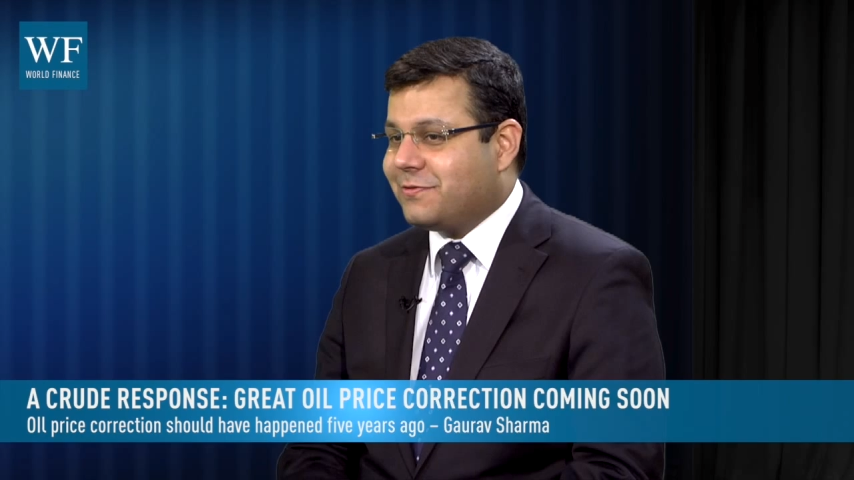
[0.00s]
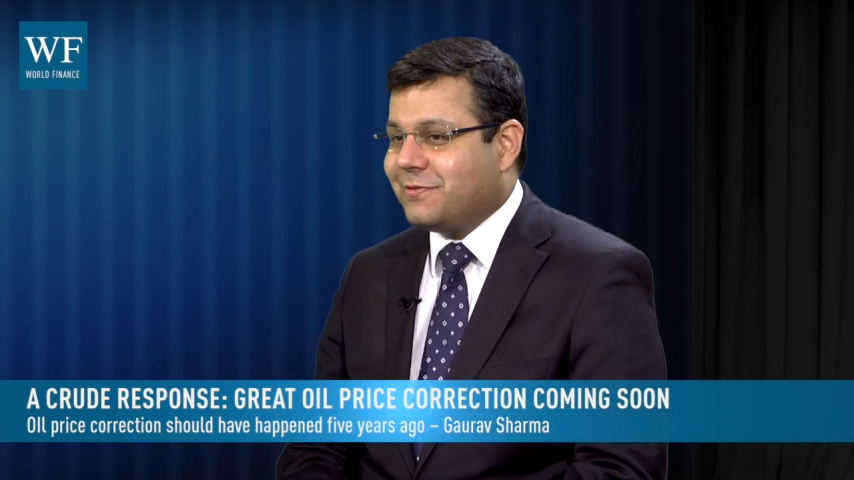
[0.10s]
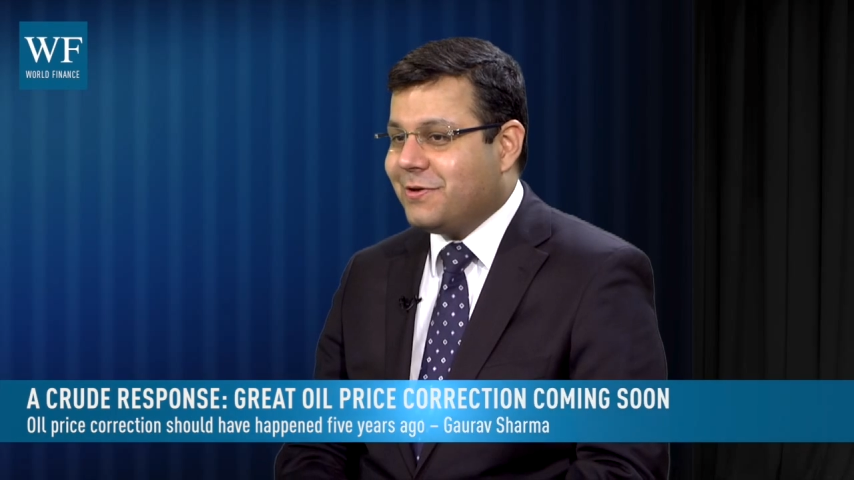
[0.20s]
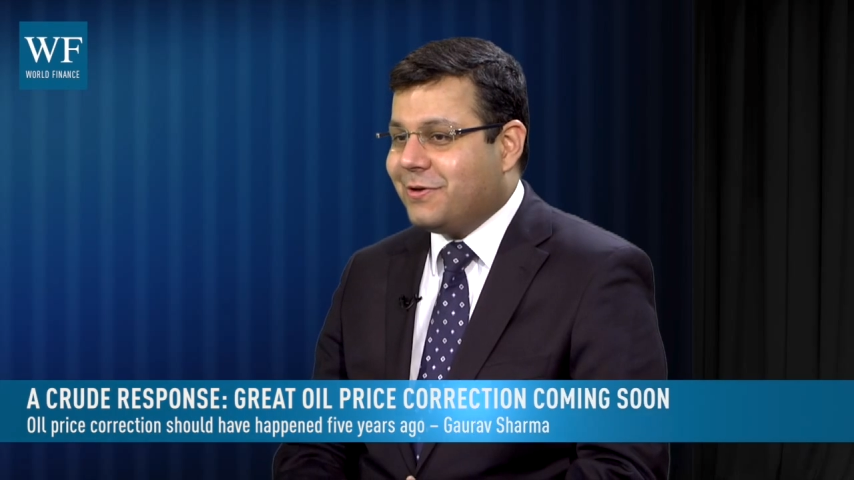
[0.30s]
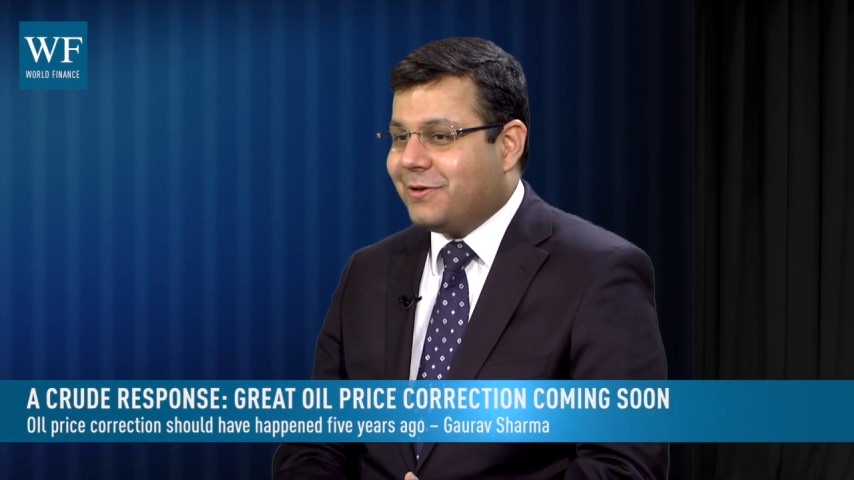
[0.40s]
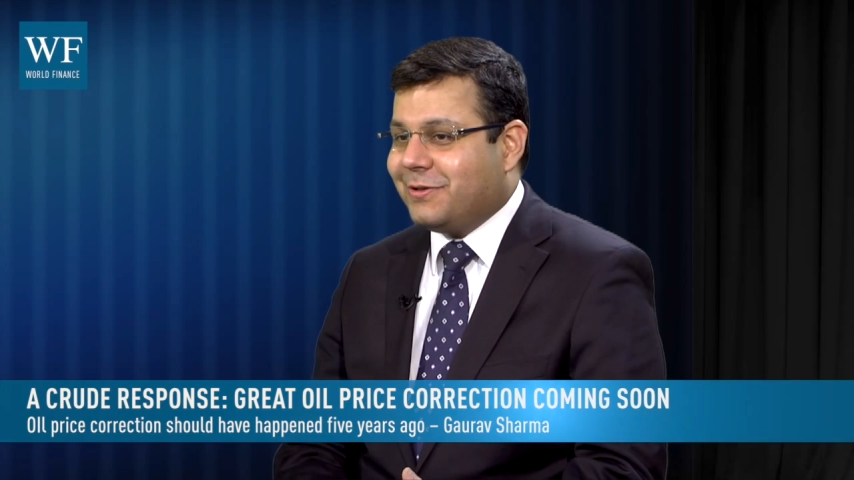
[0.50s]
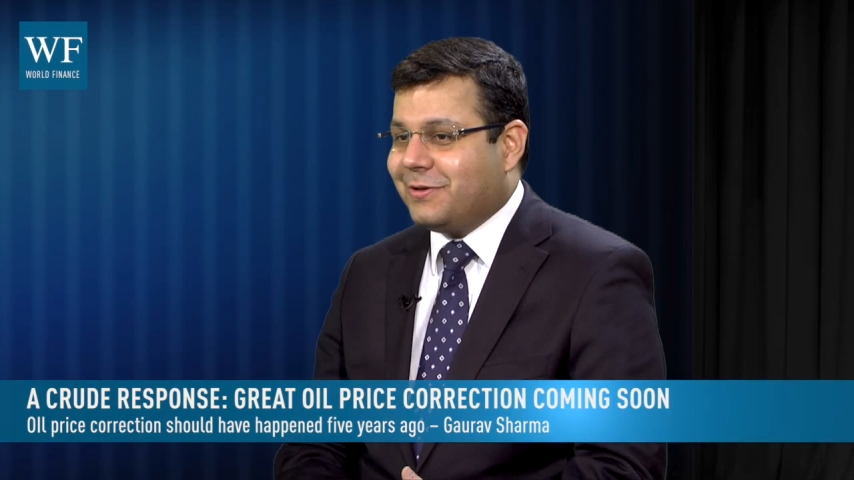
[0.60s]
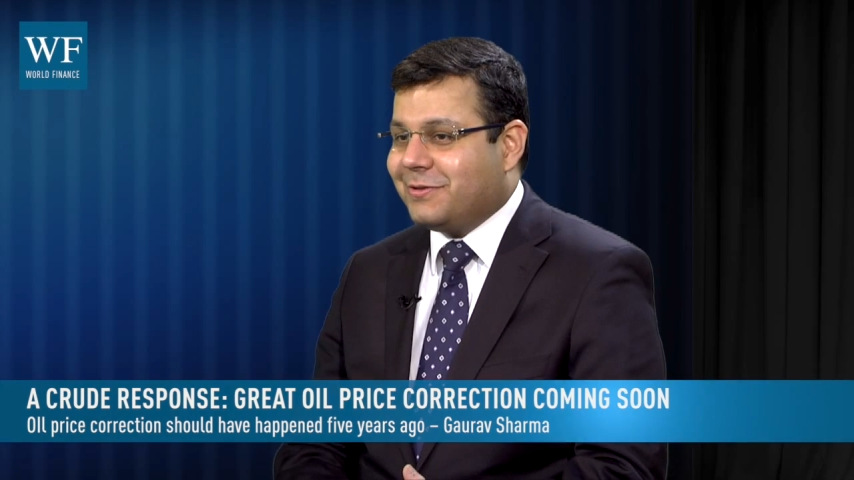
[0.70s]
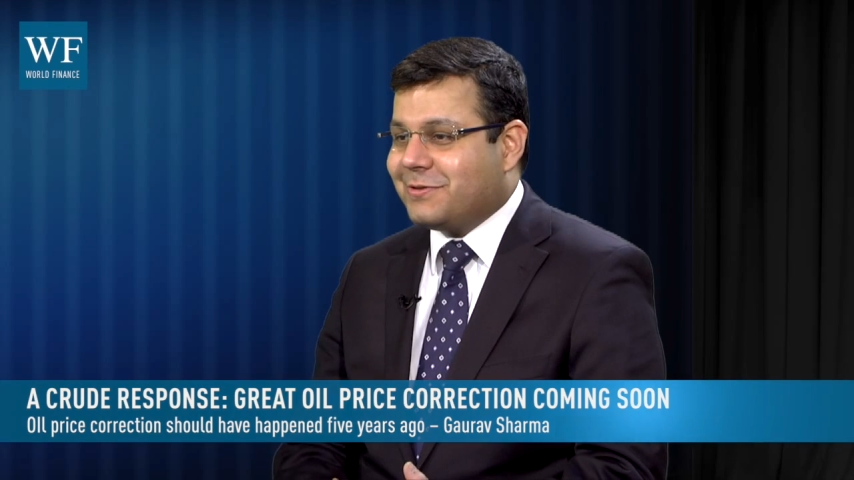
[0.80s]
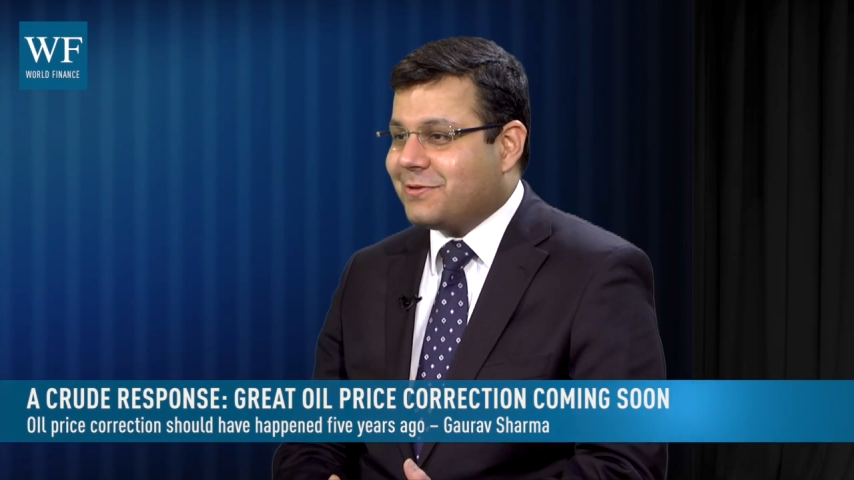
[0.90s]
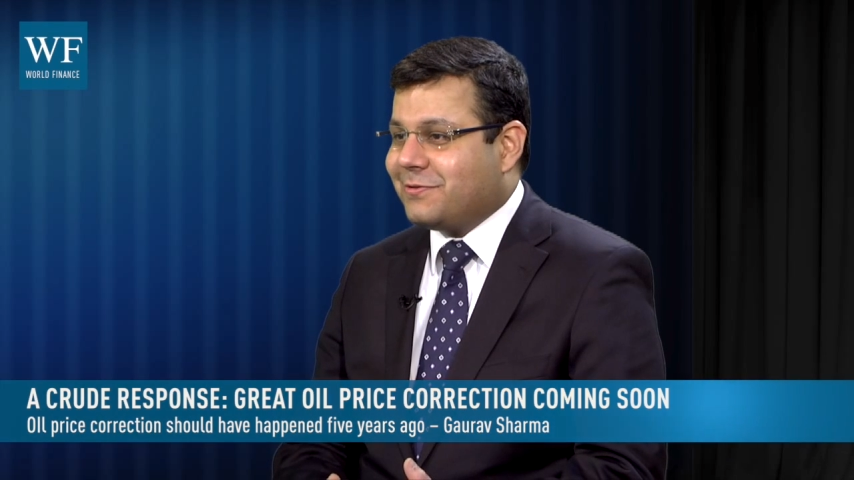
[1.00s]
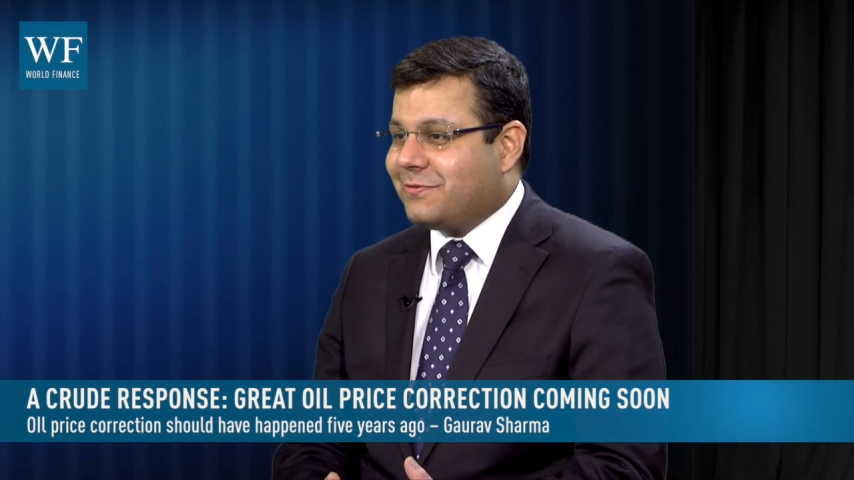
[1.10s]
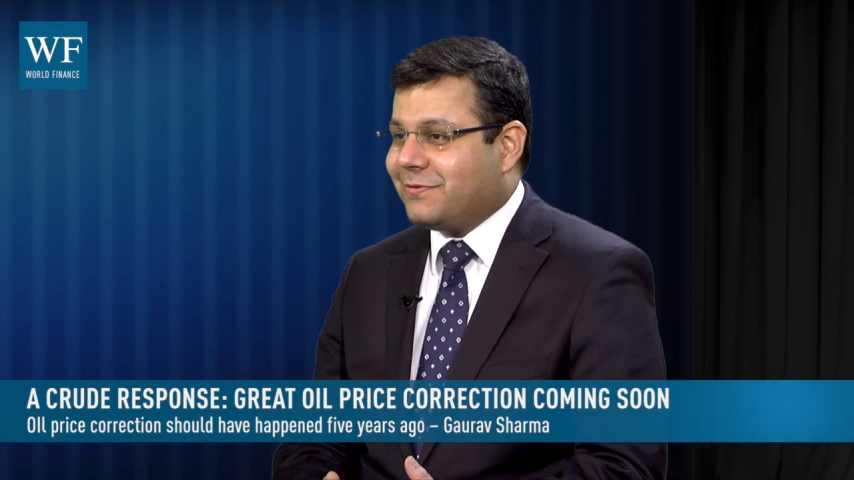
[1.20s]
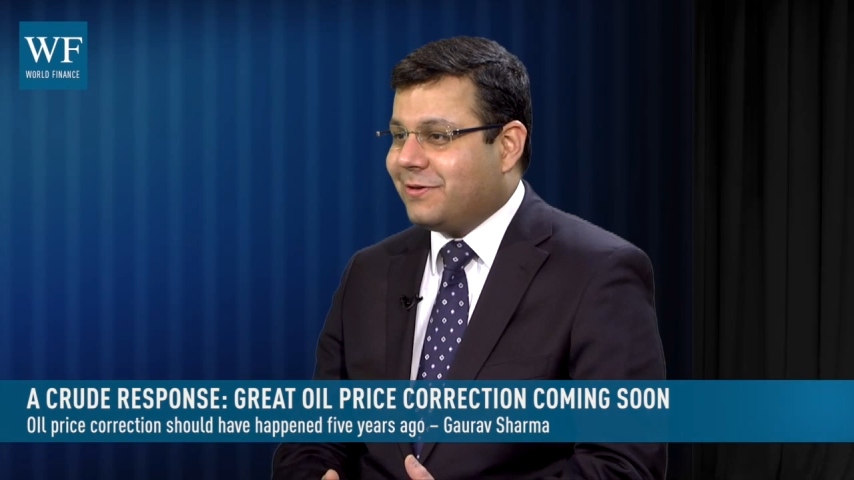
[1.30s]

of